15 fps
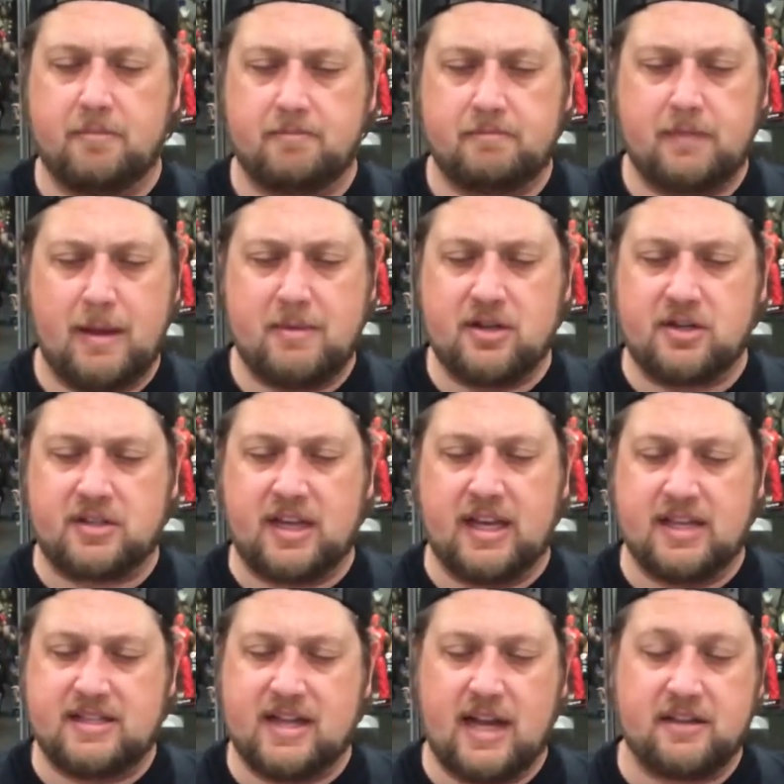Maybe there's
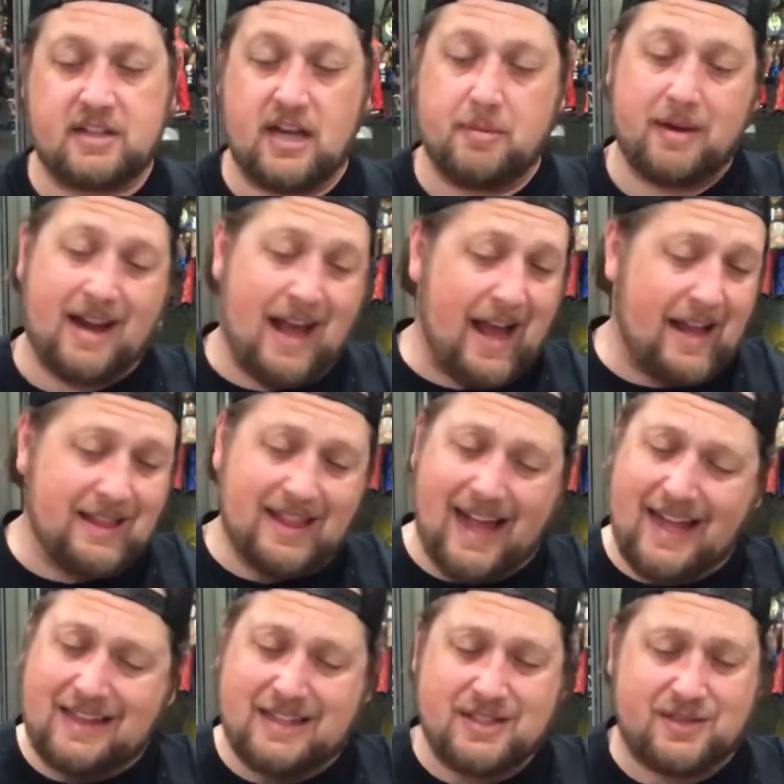kids out there, but I
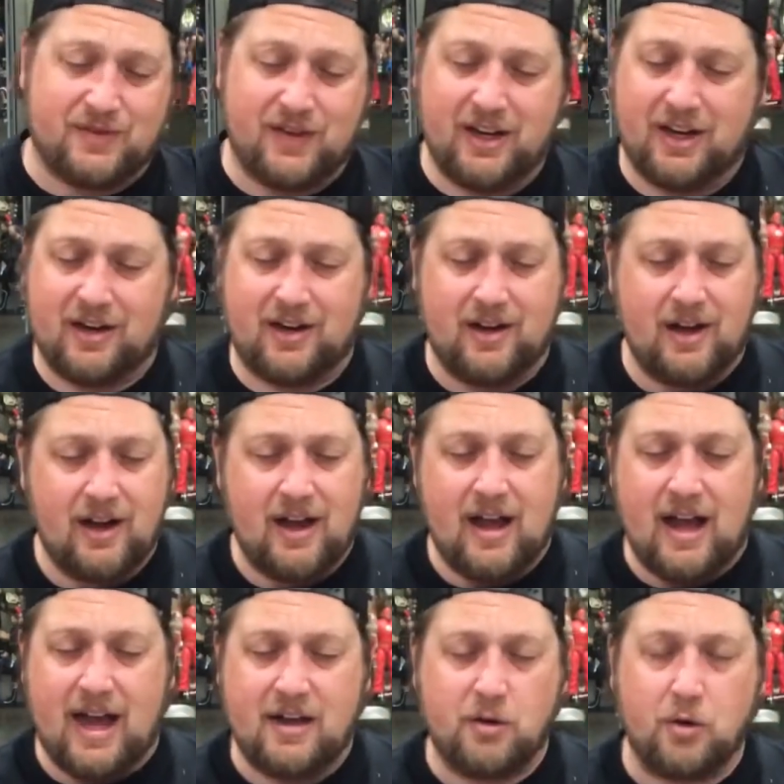like this figure.
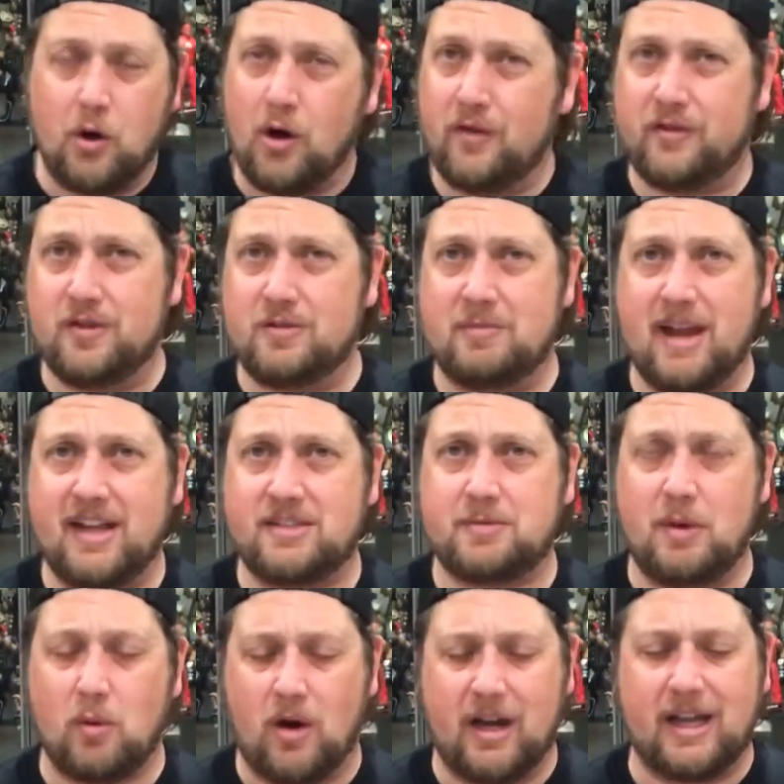I don't know if it makes
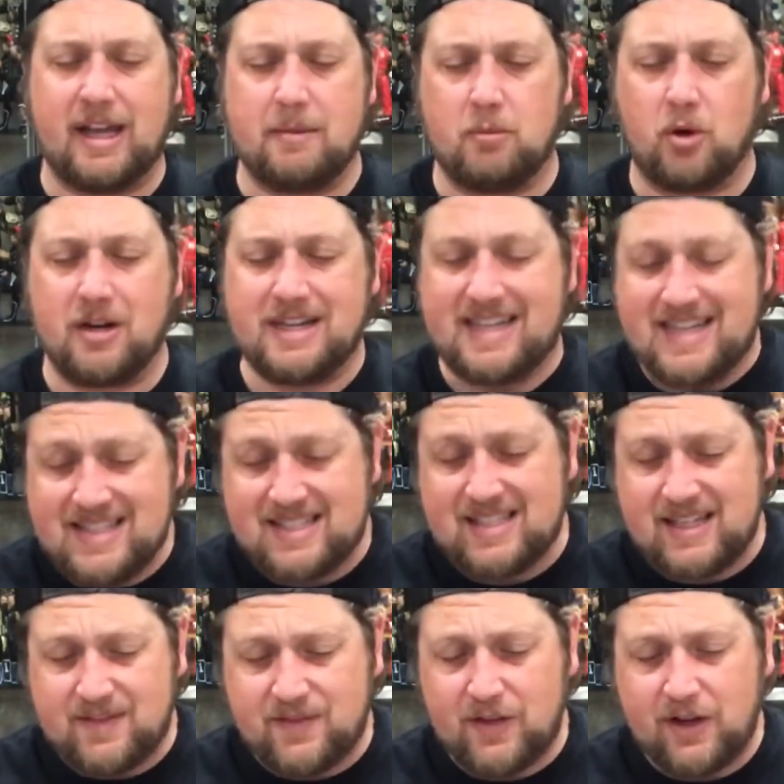me want to get more
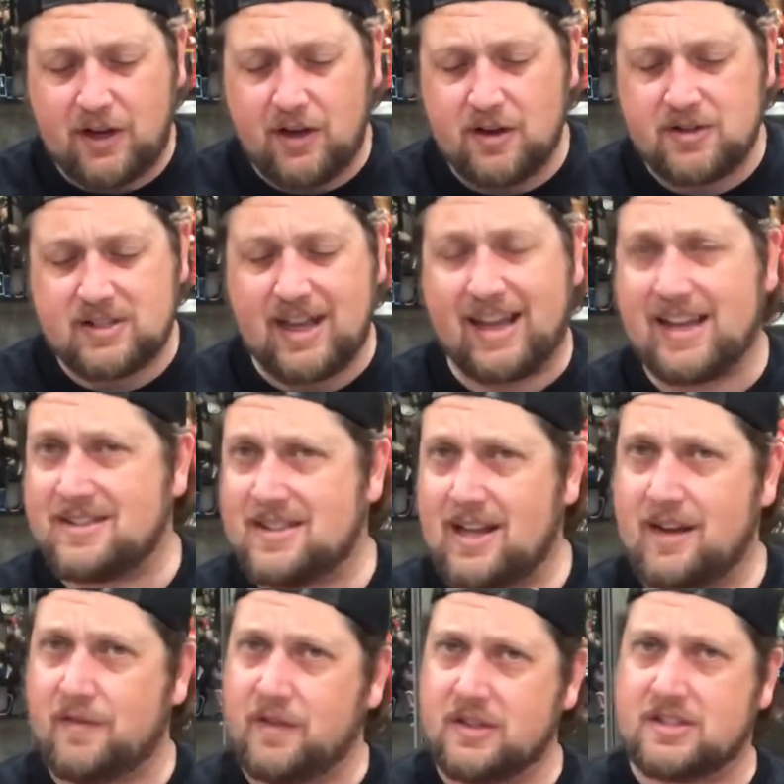DC figures. Like I said,
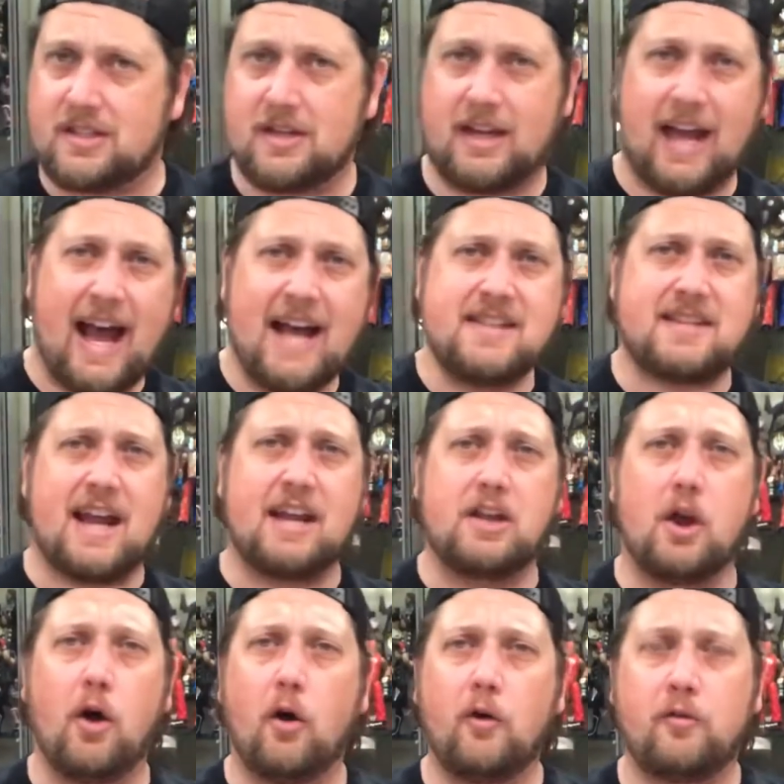if it's guys I
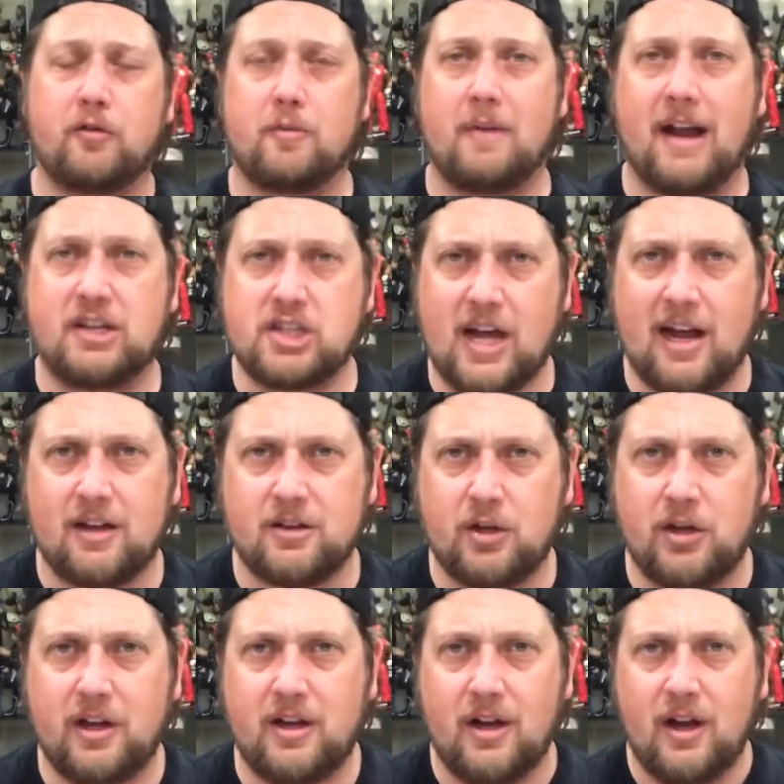know from my
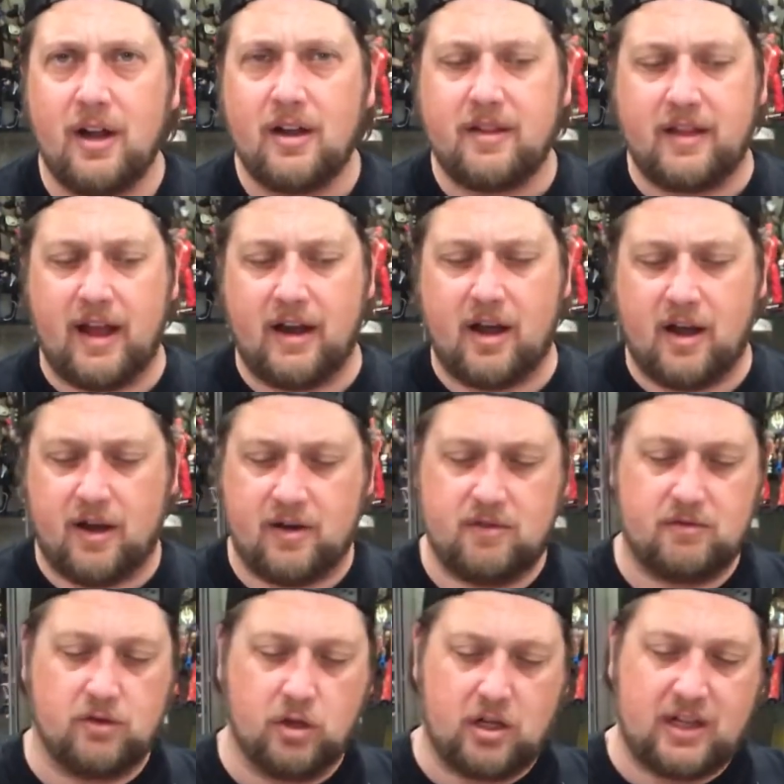childhood that
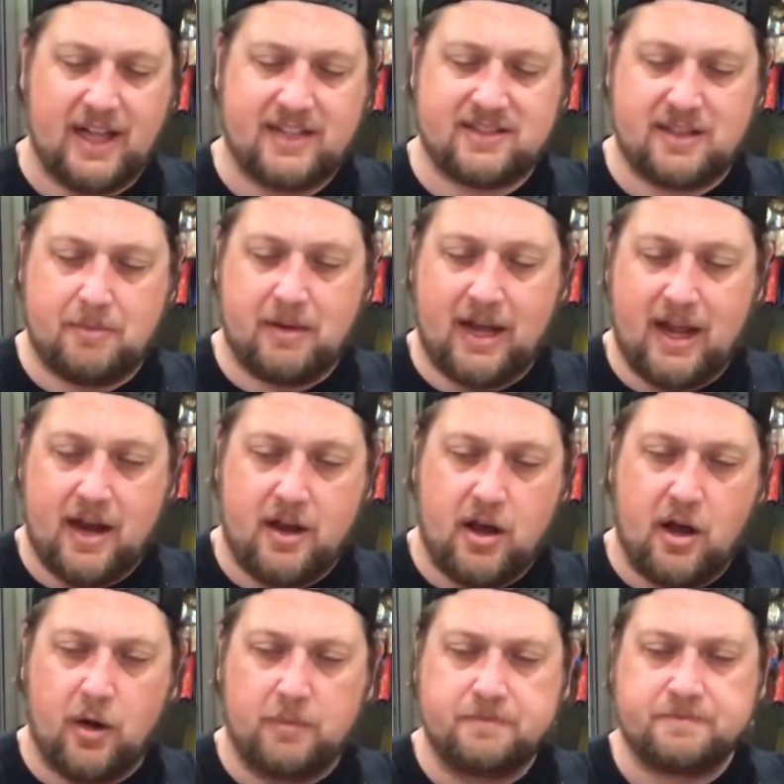look like somebody I
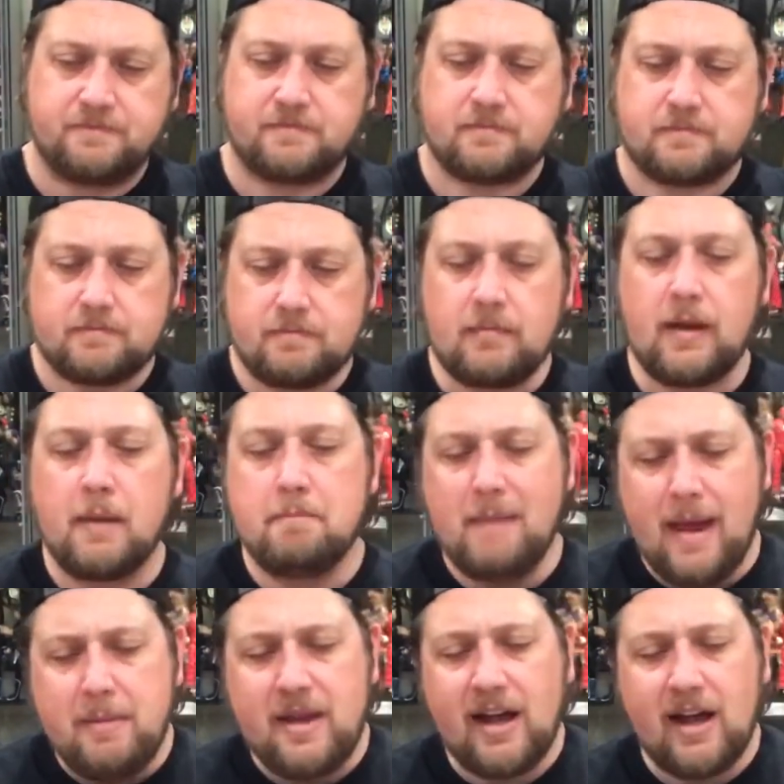know, maybe